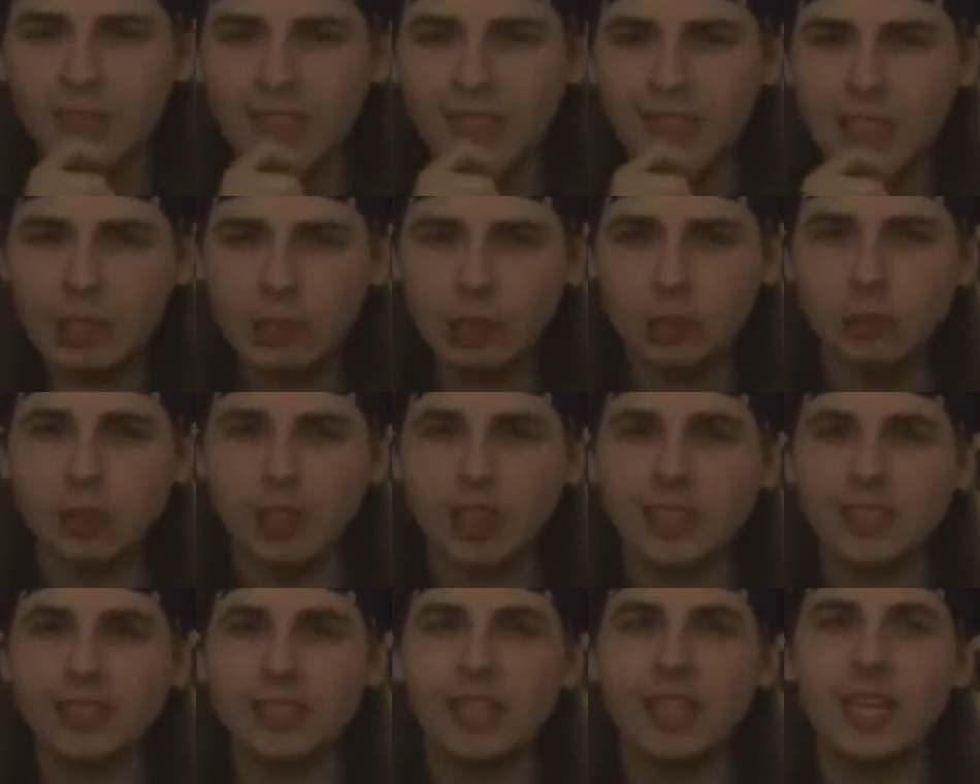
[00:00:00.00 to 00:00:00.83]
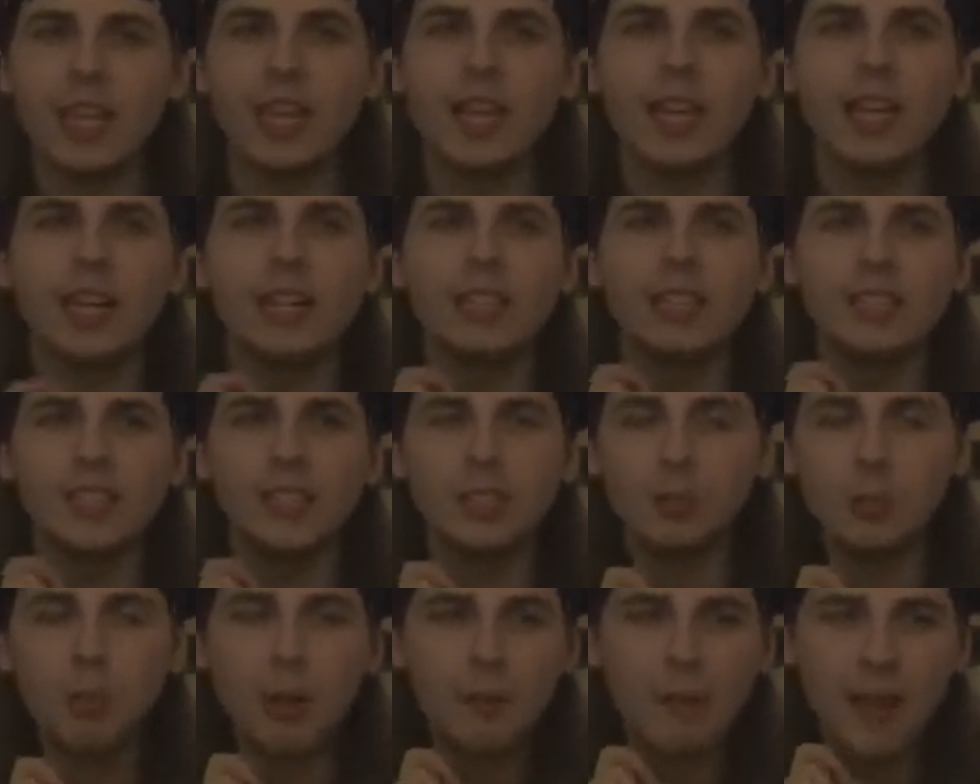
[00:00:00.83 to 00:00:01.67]
included.
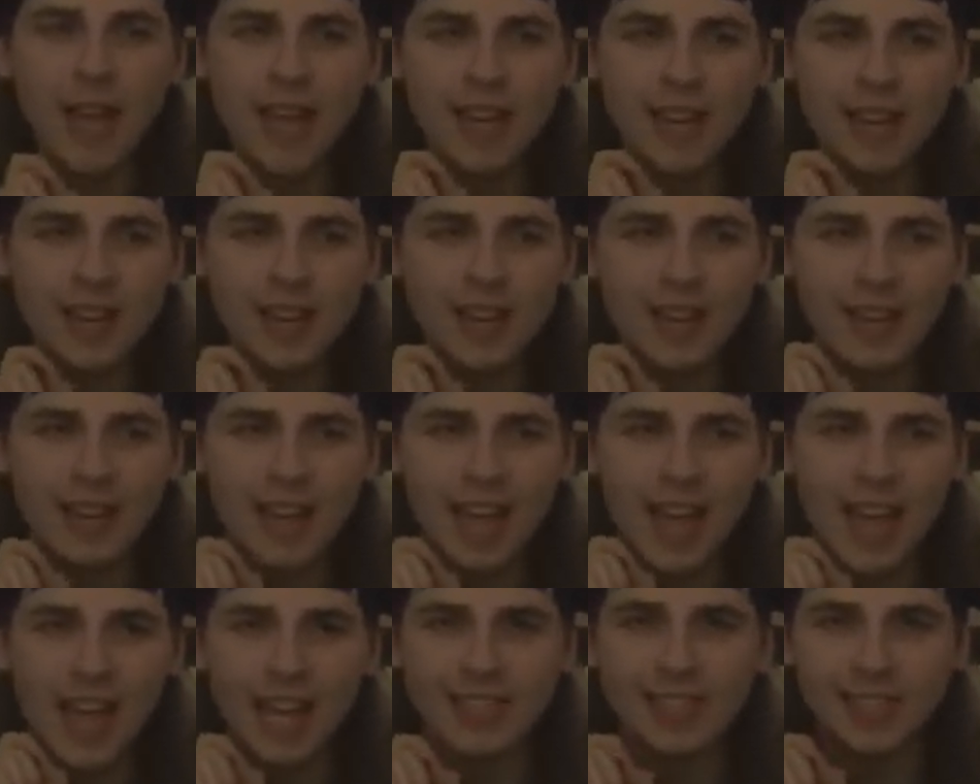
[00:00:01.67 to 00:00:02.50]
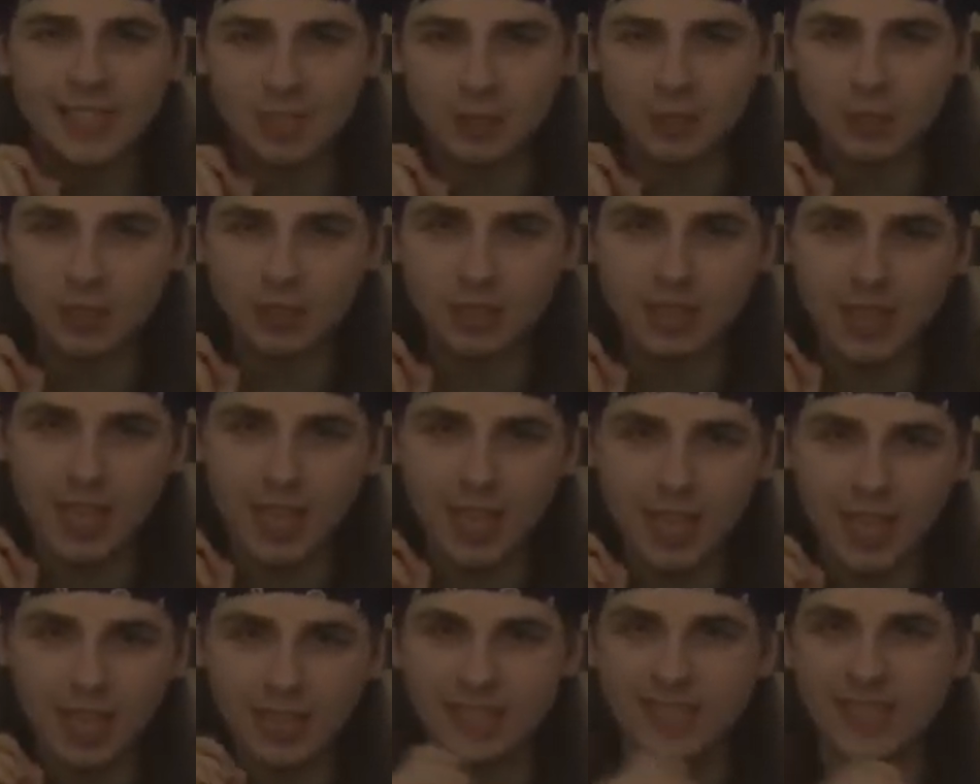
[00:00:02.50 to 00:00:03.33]
Superman has used
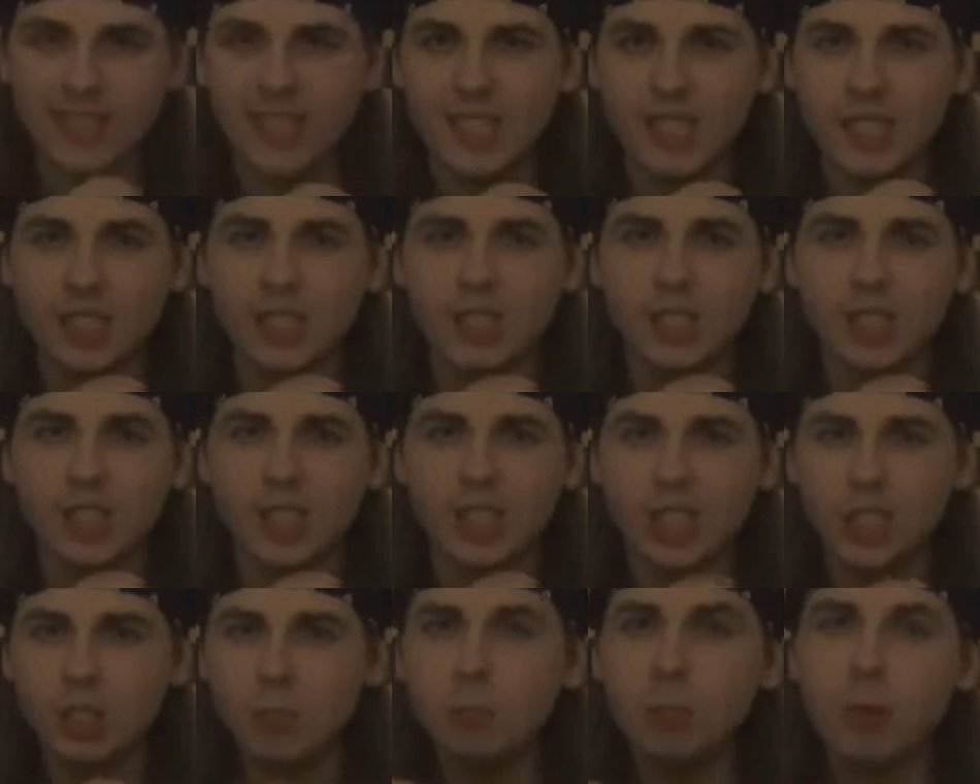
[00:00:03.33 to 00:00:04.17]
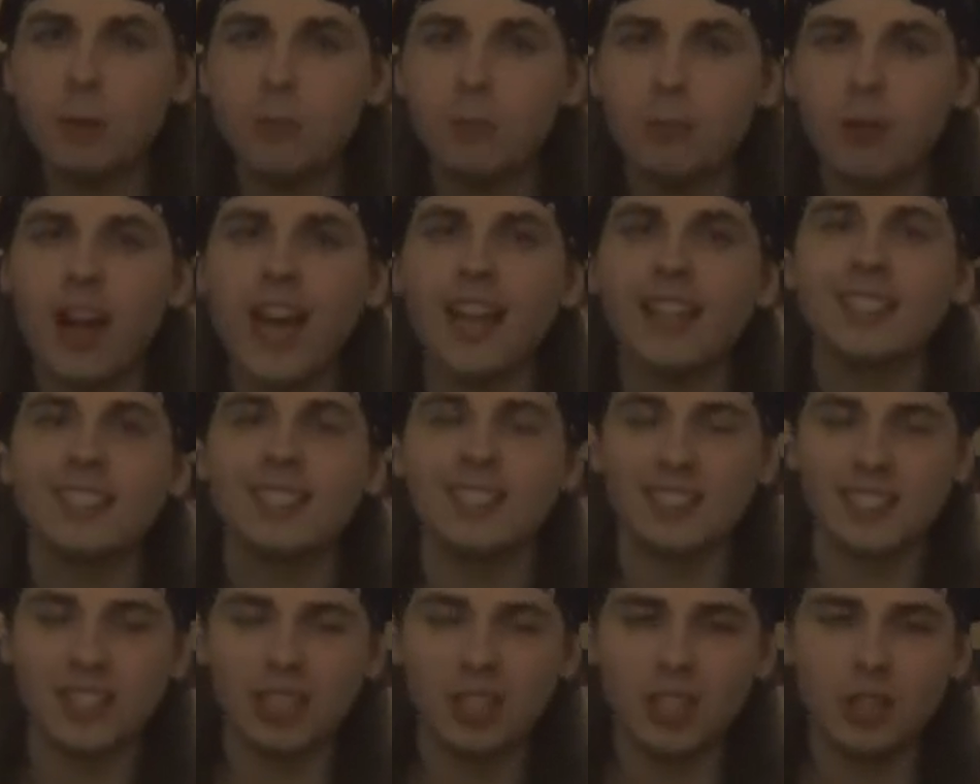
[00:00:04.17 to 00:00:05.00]
his super
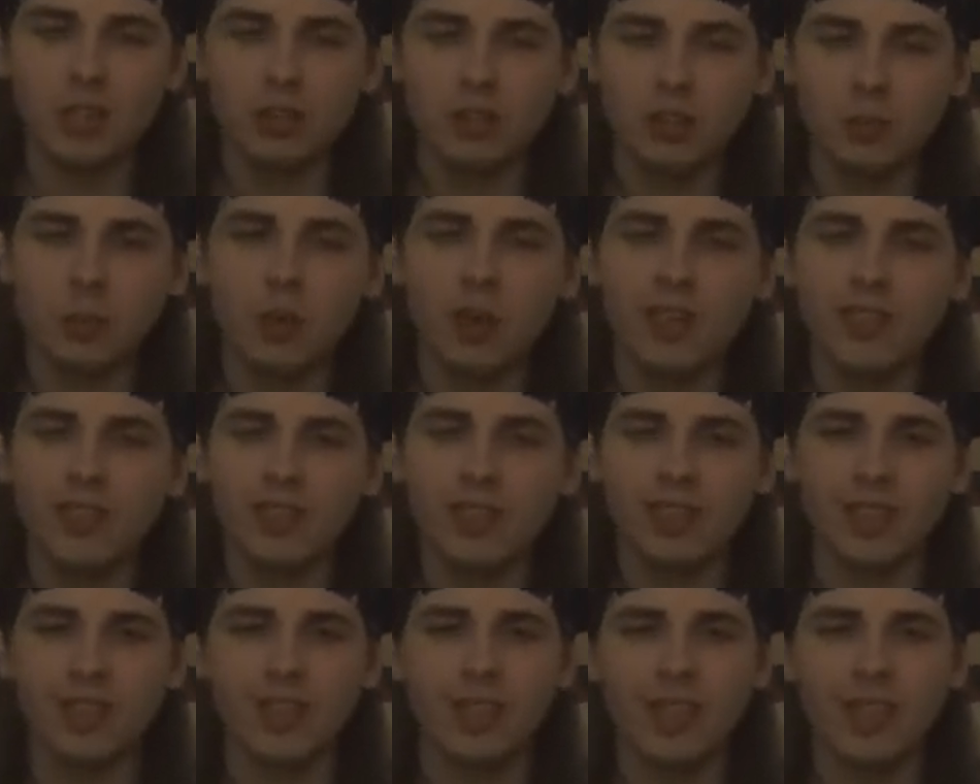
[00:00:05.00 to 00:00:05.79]
breath, the one